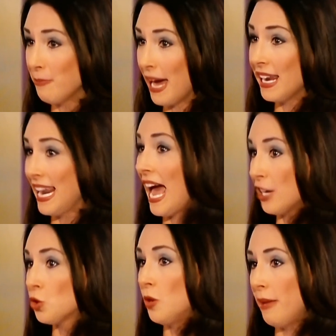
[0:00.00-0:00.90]
an
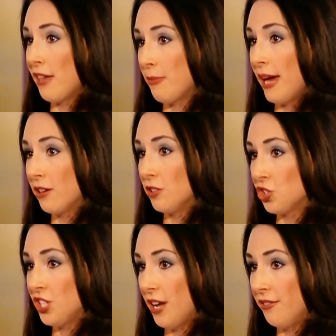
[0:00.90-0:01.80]
actual mathematical
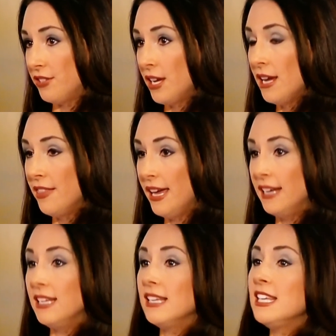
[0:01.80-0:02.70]
shift
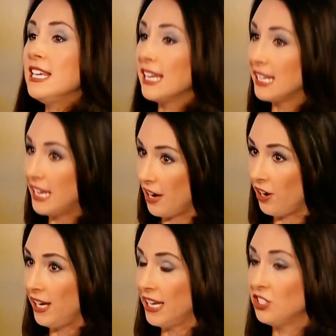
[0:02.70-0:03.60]
that he can
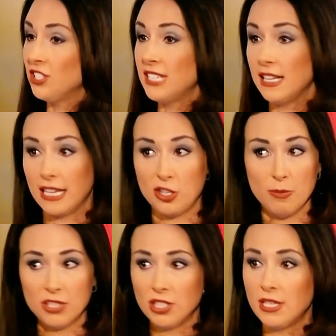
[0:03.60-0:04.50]
carry into state, like you
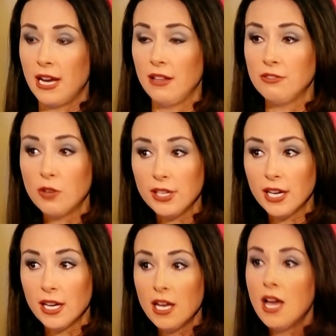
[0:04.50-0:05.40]
mentioned, California.
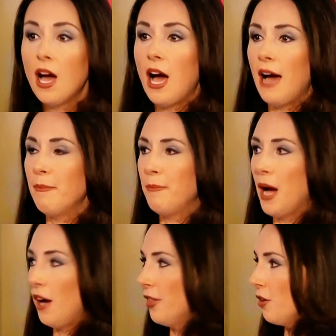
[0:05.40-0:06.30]

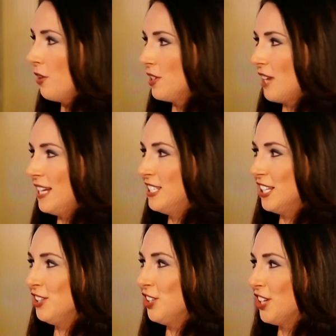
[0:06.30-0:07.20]
Although, Chris, I
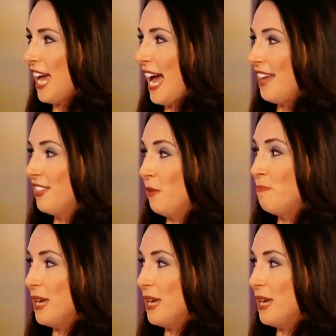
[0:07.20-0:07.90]
did look at the